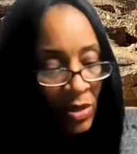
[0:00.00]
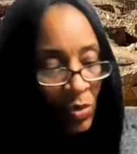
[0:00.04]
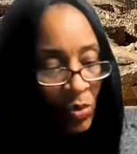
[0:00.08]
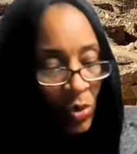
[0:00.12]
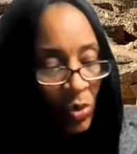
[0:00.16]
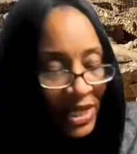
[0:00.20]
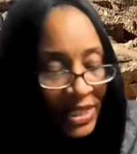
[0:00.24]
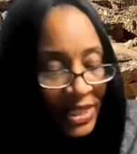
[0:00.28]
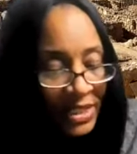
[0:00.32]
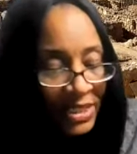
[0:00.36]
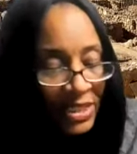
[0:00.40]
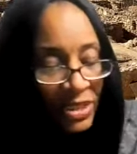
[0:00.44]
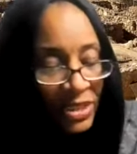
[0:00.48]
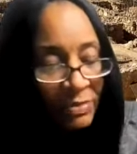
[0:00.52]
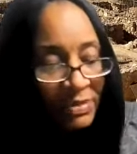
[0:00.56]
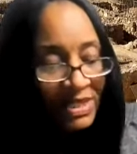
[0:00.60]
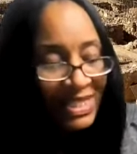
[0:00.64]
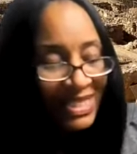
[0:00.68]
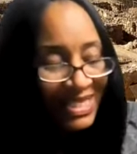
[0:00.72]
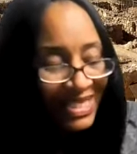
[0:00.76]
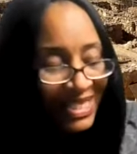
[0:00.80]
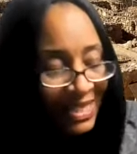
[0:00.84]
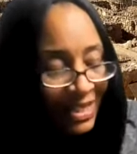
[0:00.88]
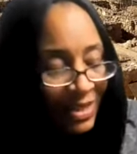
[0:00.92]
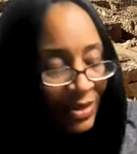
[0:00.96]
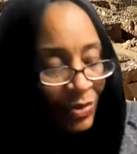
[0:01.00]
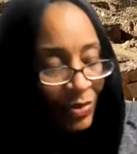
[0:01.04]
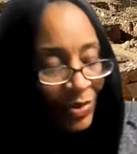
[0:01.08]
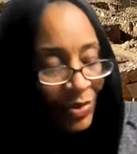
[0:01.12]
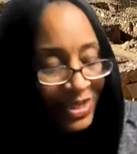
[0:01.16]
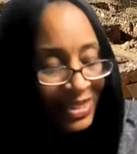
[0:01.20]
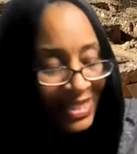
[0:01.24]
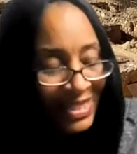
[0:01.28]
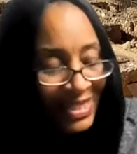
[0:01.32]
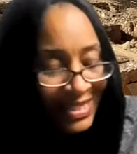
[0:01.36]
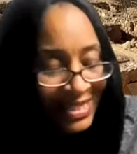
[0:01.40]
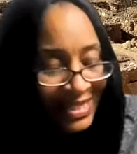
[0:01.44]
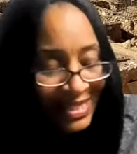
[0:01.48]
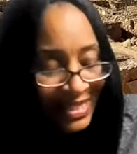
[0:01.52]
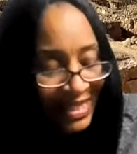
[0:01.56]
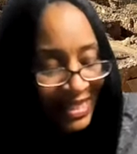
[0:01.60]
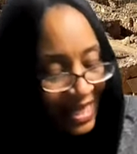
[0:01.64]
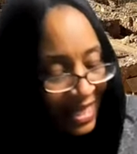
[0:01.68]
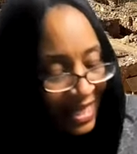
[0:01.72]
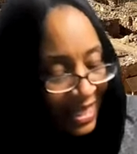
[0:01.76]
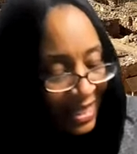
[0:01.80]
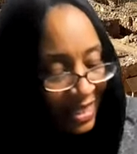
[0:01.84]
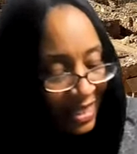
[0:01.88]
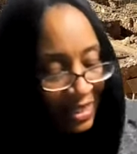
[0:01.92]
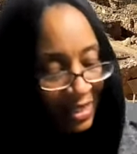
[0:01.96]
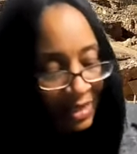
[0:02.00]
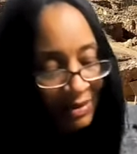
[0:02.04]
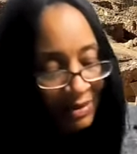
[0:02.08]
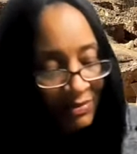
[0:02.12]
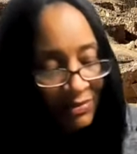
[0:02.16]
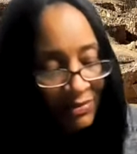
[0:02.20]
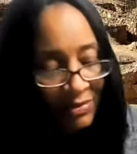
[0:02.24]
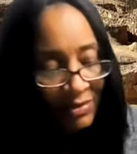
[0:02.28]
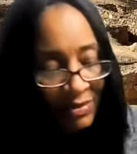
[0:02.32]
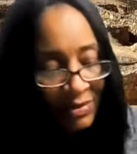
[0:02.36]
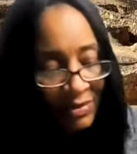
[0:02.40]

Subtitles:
What is to be done with this slave?